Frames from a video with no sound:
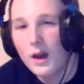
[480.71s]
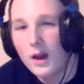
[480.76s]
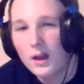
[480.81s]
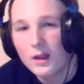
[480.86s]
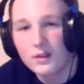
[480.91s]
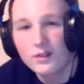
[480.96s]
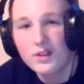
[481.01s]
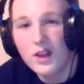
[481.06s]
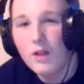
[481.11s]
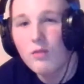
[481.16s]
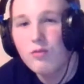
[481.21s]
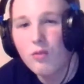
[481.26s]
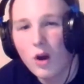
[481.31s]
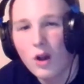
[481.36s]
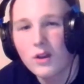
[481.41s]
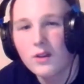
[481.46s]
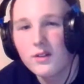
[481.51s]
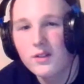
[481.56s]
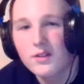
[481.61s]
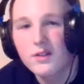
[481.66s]
Seth
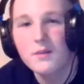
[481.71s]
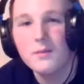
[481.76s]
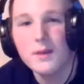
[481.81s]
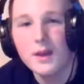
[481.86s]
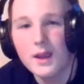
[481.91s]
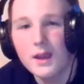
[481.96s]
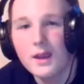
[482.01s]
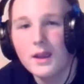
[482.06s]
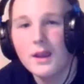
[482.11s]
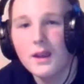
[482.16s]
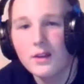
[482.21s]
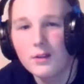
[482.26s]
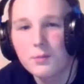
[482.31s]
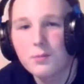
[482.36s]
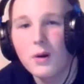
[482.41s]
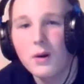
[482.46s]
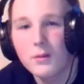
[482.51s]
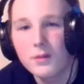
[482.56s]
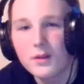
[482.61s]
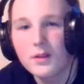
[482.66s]
Rollins to me is
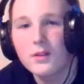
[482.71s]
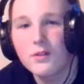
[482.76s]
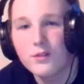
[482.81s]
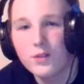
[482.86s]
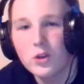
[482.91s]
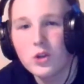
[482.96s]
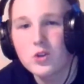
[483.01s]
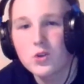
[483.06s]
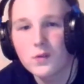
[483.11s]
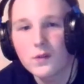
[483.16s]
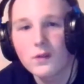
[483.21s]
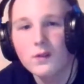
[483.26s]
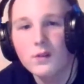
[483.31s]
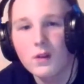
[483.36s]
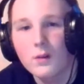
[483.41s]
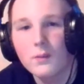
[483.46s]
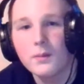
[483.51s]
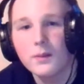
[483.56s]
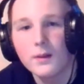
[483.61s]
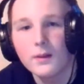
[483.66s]
probably the future of this
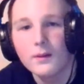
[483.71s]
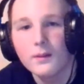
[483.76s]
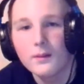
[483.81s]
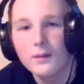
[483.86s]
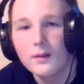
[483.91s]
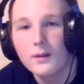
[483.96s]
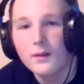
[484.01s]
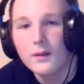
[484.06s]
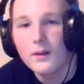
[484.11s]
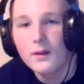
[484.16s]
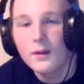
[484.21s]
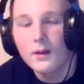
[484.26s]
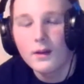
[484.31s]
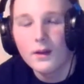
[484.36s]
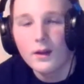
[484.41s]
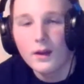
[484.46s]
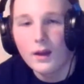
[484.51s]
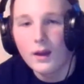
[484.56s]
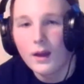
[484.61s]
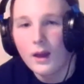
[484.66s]
company,
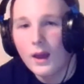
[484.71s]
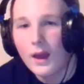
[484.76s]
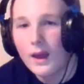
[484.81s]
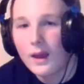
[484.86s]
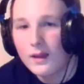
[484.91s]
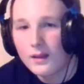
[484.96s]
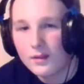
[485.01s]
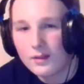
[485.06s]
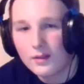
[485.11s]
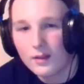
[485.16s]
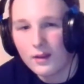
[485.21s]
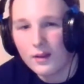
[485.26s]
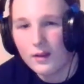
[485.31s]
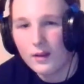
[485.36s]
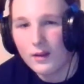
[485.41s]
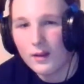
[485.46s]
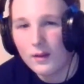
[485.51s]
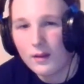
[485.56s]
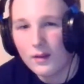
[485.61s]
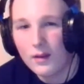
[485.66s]
and
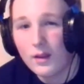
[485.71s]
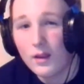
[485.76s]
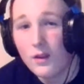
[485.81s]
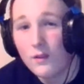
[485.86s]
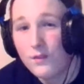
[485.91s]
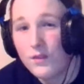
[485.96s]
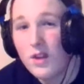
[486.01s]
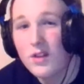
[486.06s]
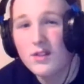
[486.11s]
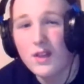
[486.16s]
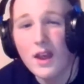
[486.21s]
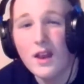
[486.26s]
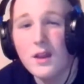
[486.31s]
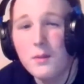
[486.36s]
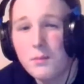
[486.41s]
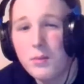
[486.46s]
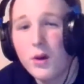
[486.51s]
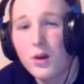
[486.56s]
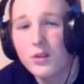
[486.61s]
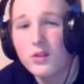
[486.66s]
if there's any
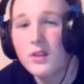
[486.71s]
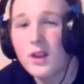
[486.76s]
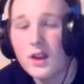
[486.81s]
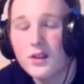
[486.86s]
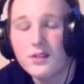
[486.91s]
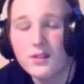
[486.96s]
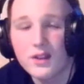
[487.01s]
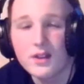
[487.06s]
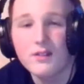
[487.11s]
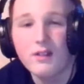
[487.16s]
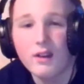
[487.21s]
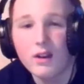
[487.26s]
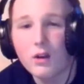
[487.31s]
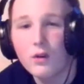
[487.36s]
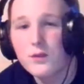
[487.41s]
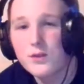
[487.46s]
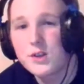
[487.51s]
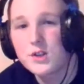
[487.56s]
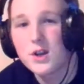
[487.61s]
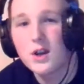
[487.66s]
person I see taking
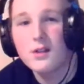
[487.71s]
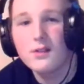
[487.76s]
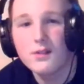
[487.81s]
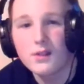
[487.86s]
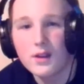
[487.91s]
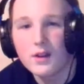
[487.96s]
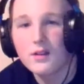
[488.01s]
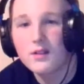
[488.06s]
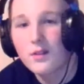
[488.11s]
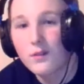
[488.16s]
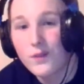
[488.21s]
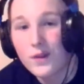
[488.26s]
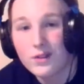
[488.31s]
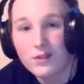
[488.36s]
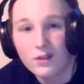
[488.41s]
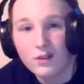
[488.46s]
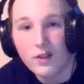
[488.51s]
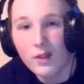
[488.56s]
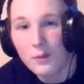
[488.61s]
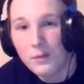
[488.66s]
over John Cena as the face
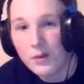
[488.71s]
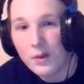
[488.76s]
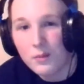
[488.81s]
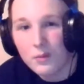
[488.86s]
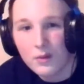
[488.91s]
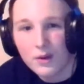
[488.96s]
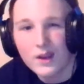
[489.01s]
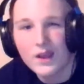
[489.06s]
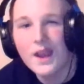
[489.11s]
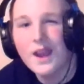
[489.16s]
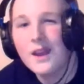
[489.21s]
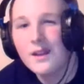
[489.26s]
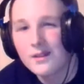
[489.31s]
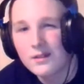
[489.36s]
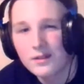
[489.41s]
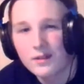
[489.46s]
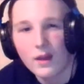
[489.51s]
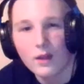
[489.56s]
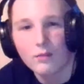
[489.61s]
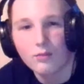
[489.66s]
of the WWE, it's
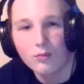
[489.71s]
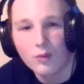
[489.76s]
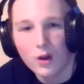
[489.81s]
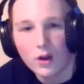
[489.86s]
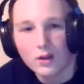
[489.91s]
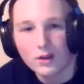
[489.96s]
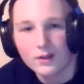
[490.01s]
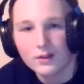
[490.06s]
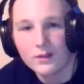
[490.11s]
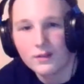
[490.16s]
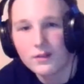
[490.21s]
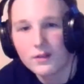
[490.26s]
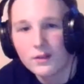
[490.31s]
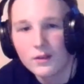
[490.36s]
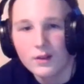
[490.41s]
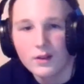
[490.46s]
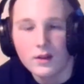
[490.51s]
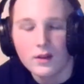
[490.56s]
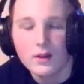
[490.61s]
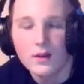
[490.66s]
Seth Rollins.
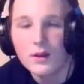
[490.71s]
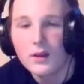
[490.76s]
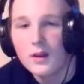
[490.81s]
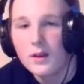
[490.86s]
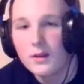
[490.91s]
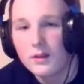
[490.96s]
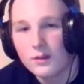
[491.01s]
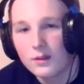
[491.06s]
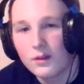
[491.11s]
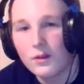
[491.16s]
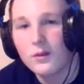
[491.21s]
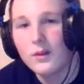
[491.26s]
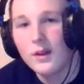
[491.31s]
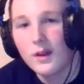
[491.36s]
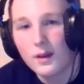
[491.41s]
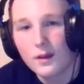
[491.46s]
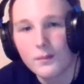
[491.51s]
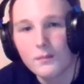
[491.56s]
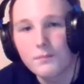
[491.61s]
So yeah,